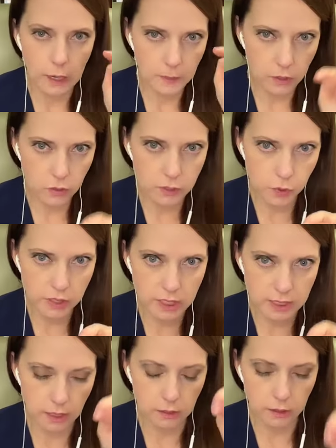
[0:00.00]
I'm going to go into more
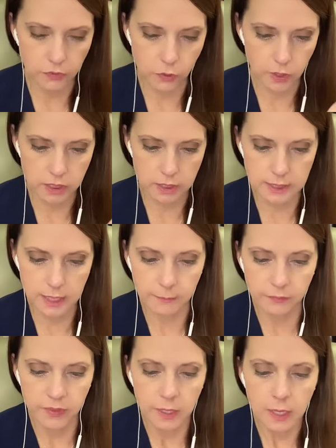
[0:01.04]
detail a few questions
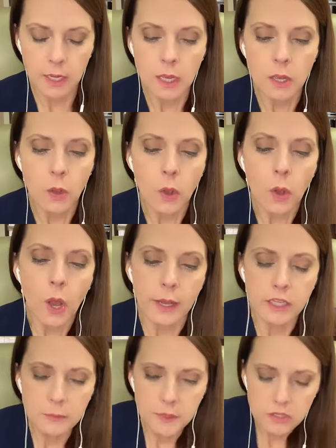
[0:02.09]
down.
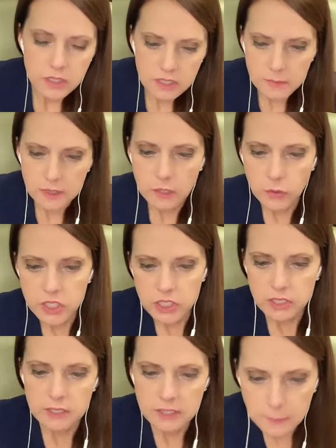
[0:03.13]
Another person submitted the
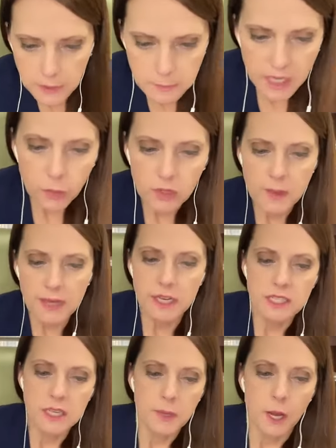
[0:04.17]
question, does supplementing with
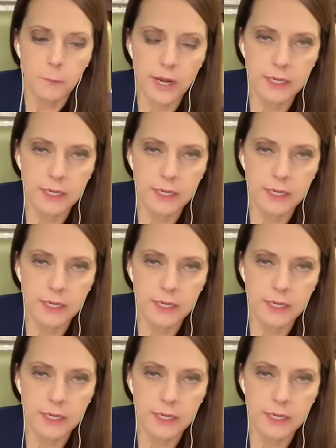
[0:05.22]
magnesium help